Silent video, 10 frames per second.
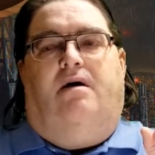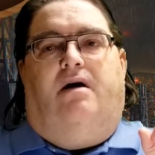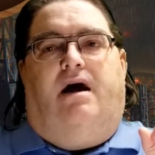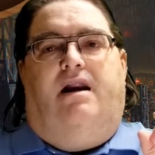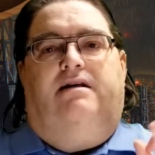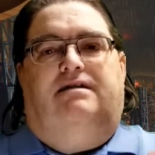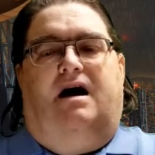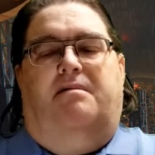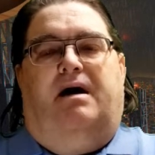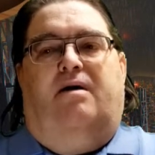
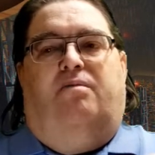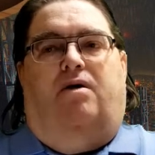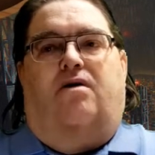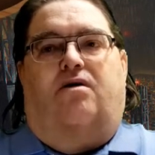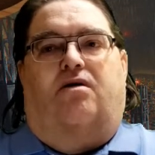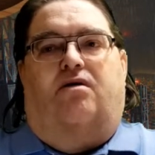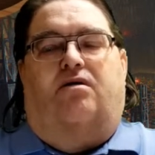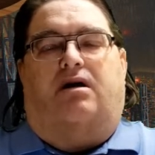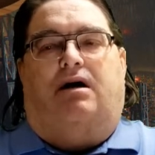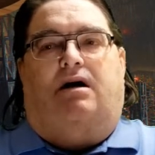Anytime I
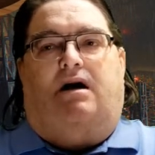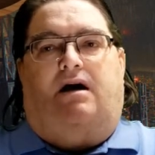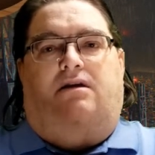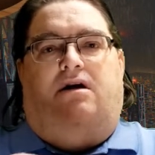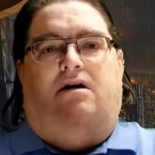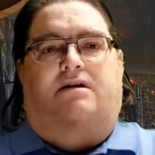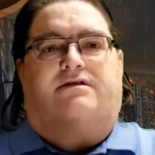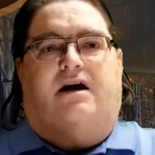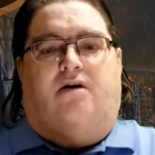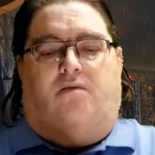roll, as long as
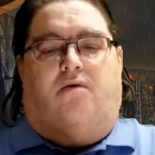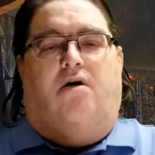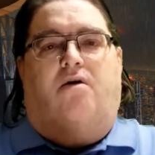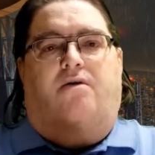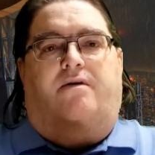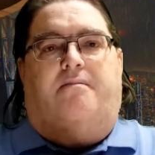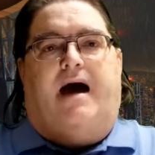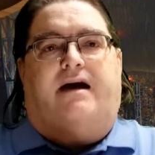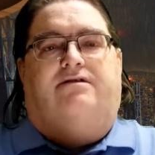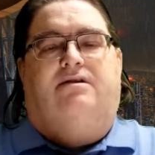I don't roll the
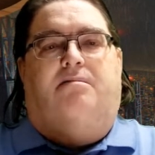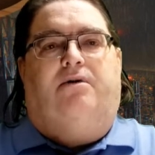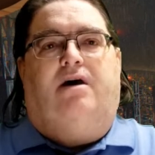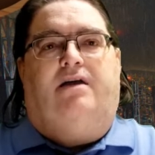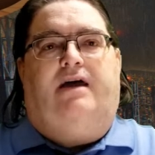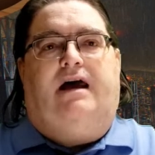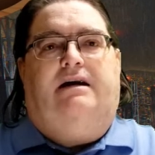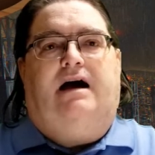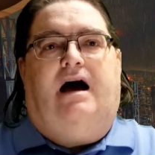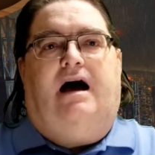max number on that
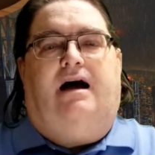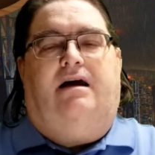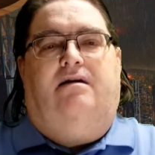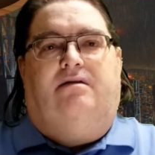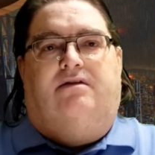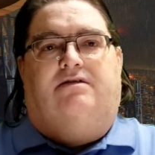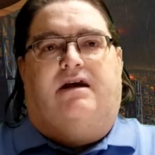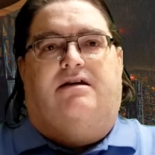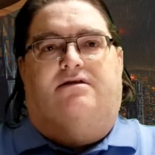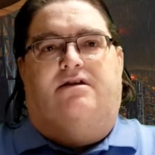die, in this
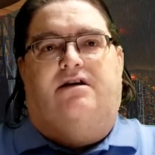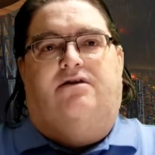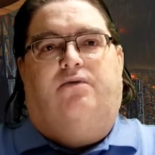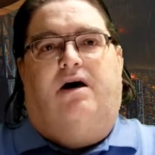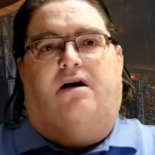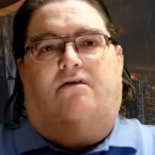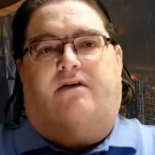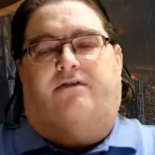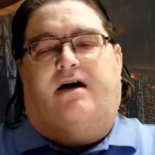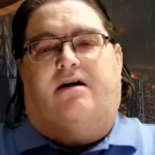case the
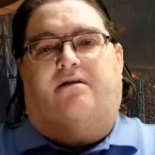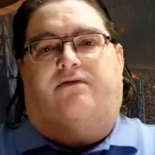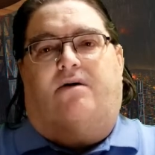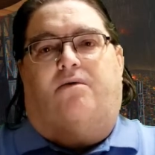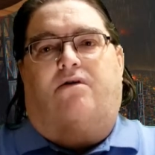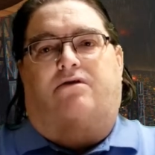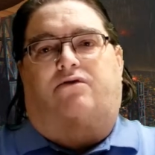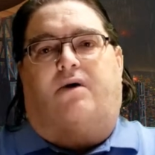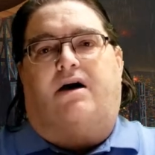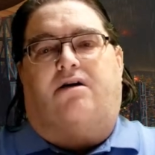D12, if I roll a
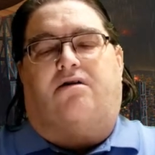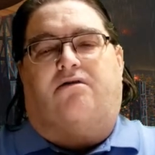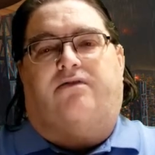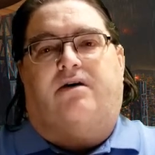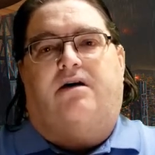12,